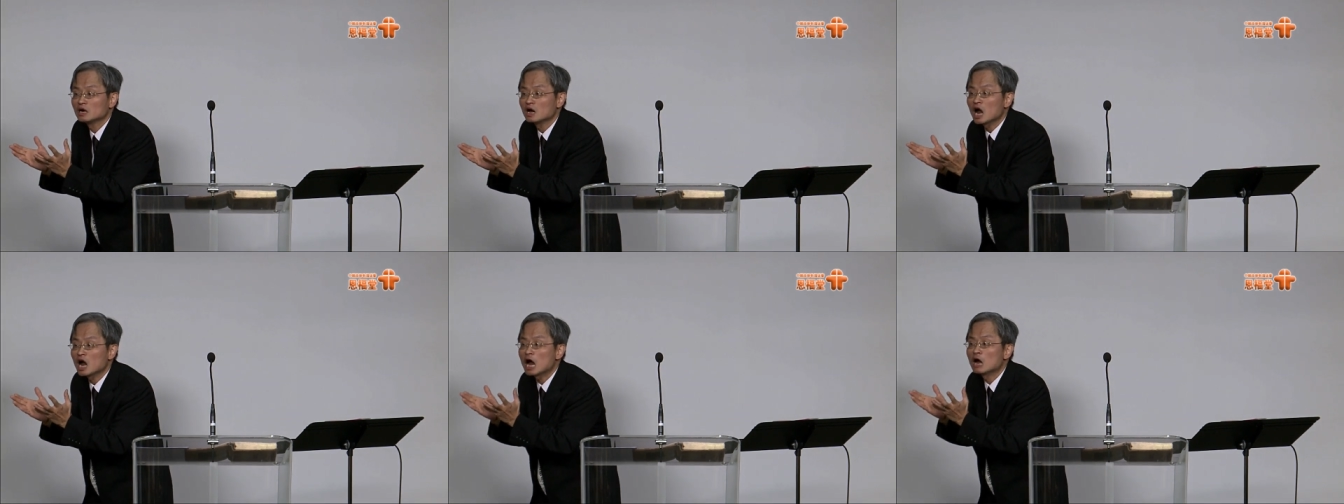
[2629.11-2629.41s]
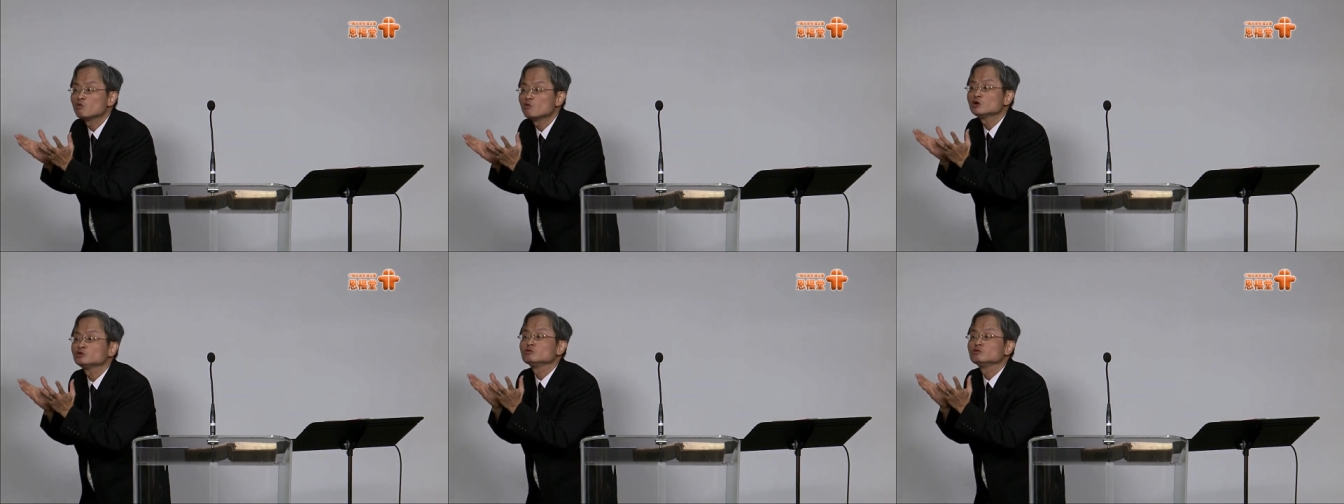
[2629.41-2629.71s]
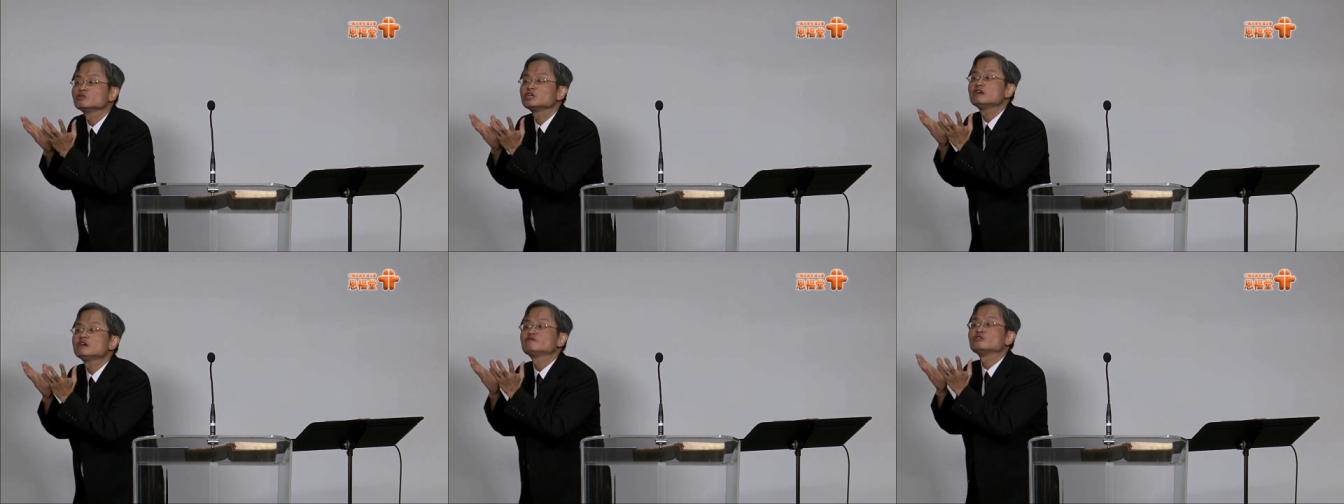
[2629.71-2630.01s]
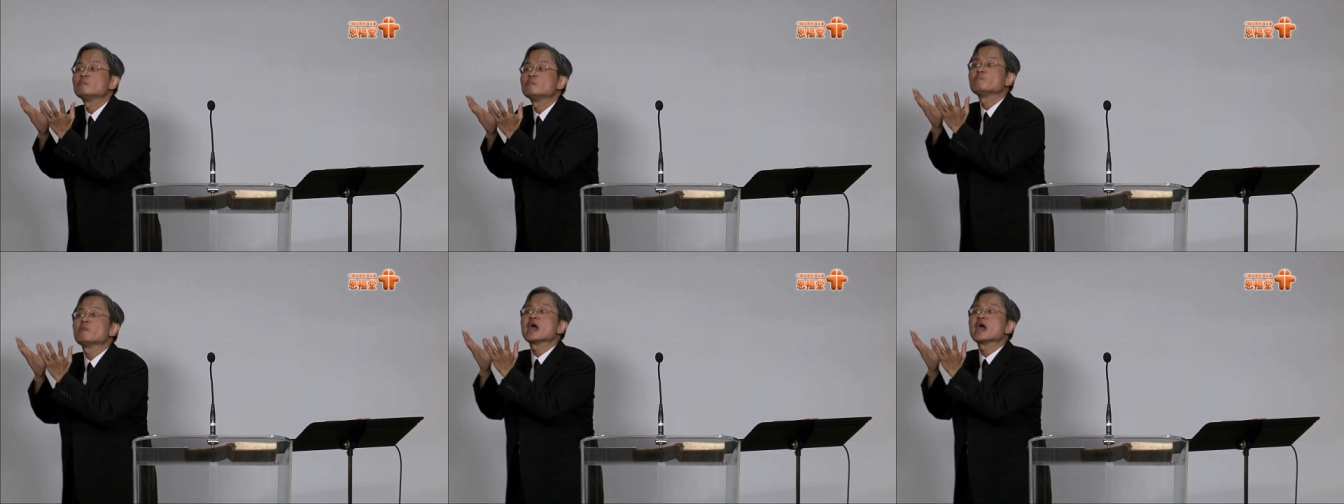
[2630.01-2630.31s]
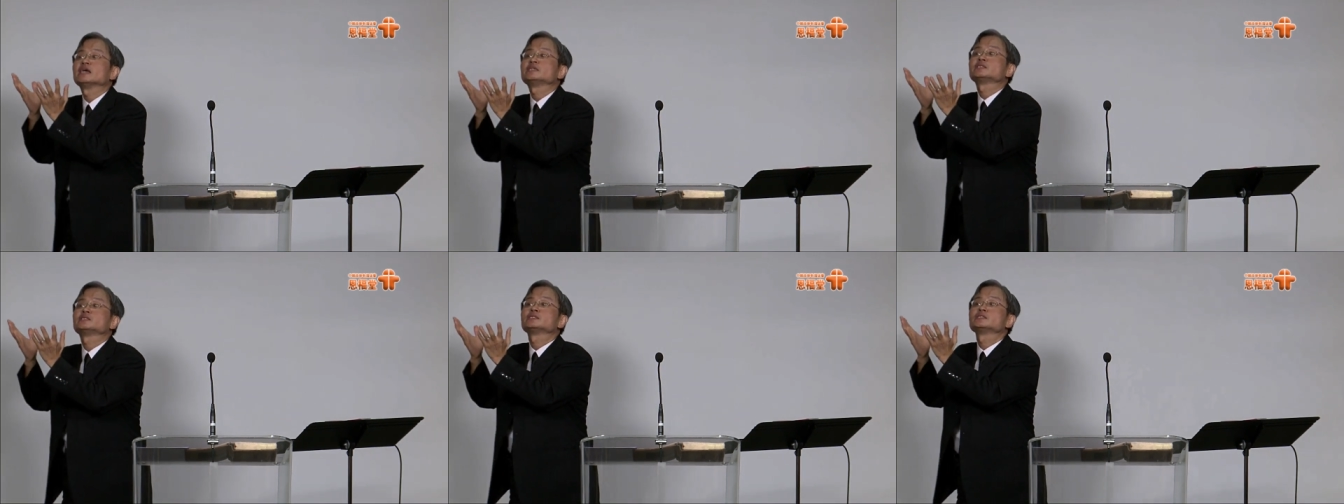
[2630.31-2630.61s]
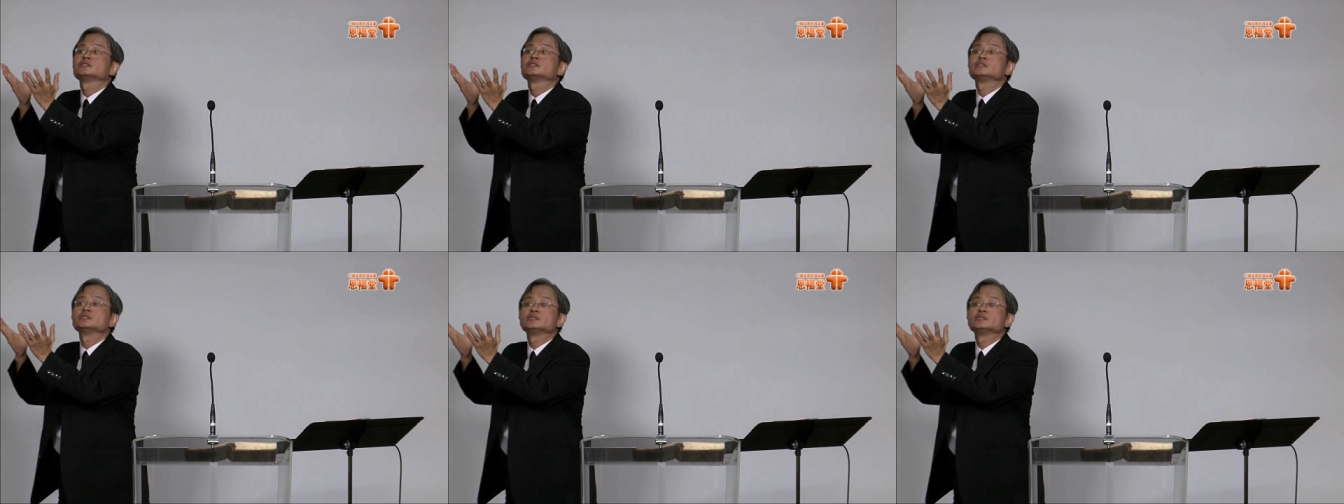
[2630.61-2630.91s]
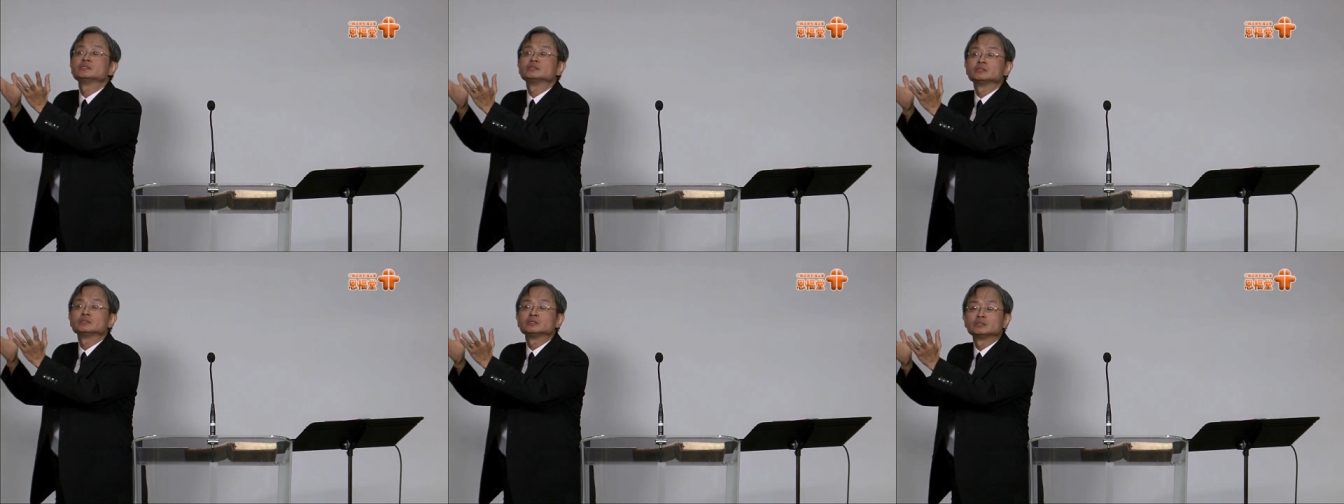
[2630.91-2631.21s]
I want to give the best
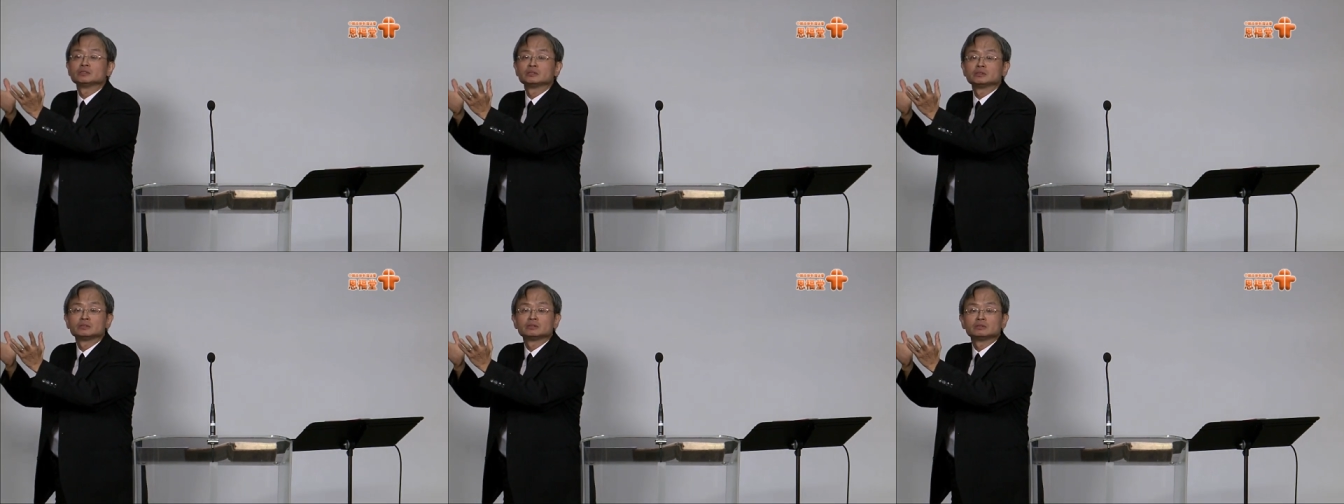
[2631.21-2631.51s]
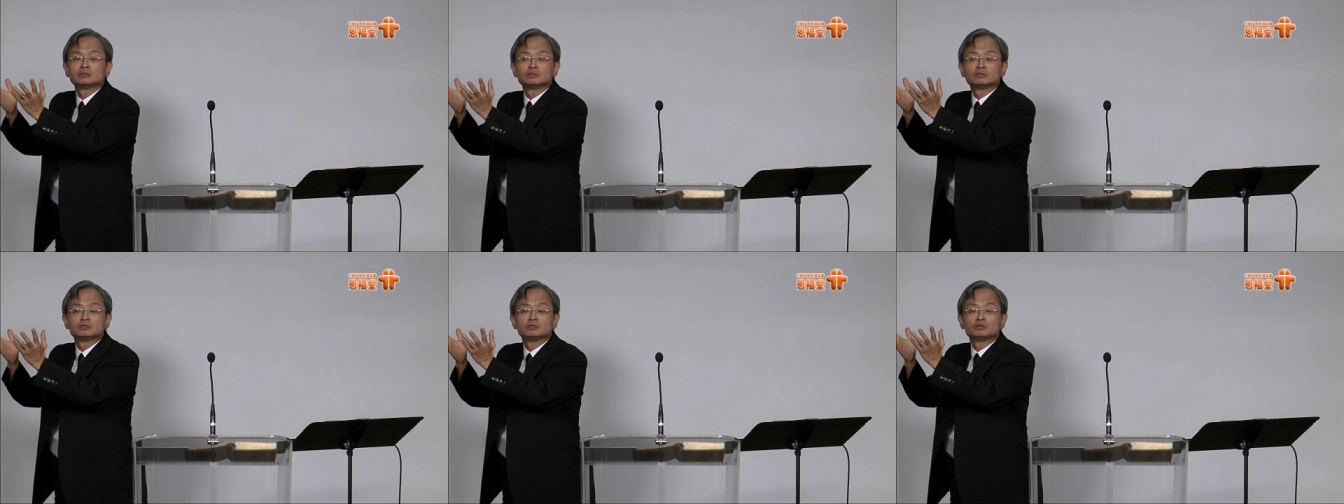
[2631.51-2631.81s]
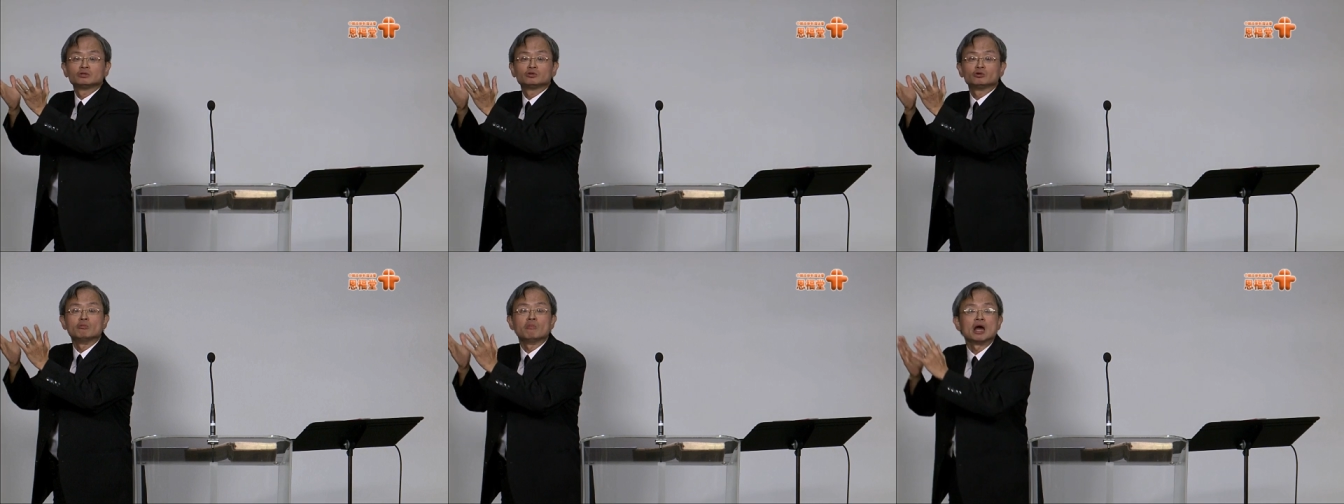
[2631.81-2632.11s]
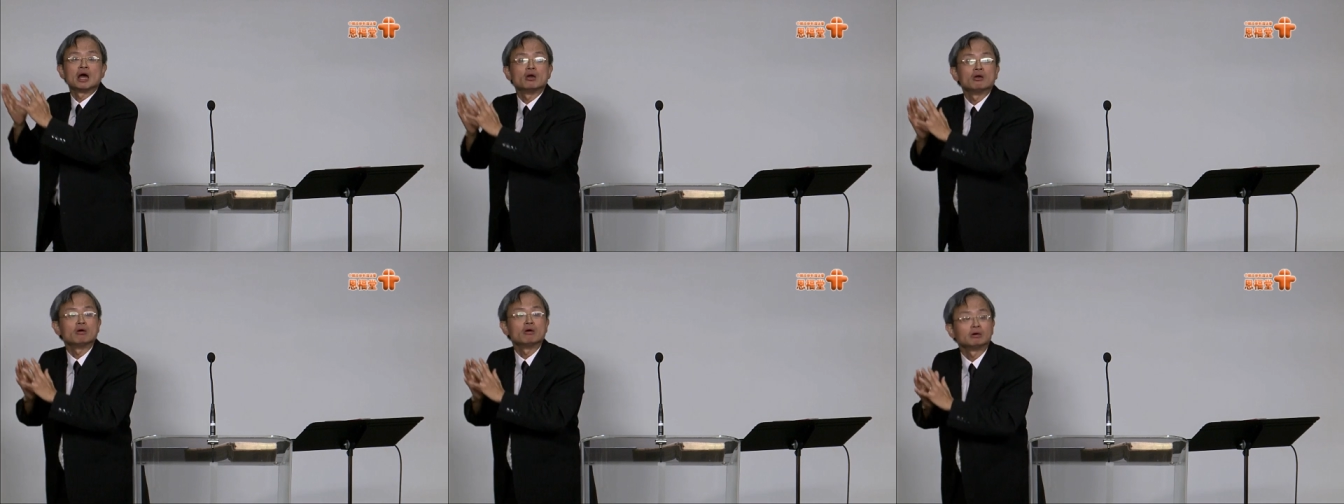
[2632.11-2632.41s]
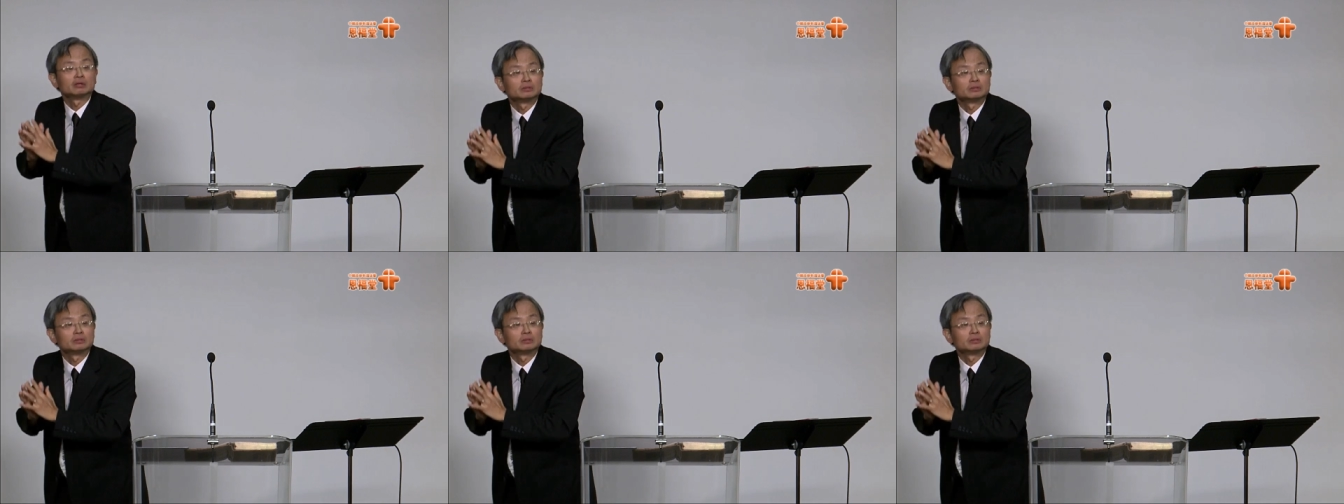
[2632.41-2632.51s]
to my Lord.